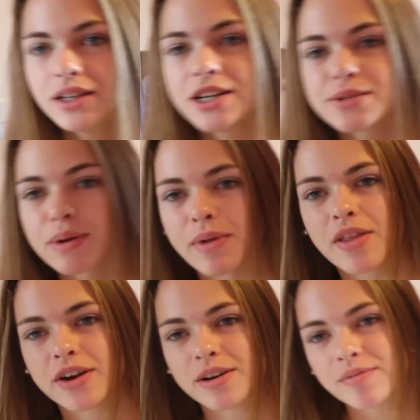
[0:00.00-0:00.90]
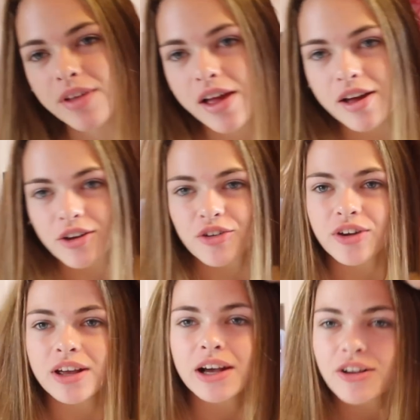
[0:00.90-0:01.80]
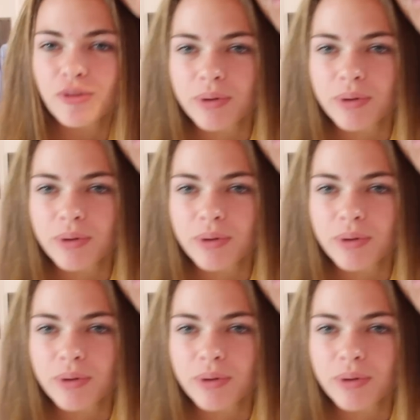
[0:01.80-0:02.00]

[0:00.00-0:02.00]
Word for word: Here's my mother. She has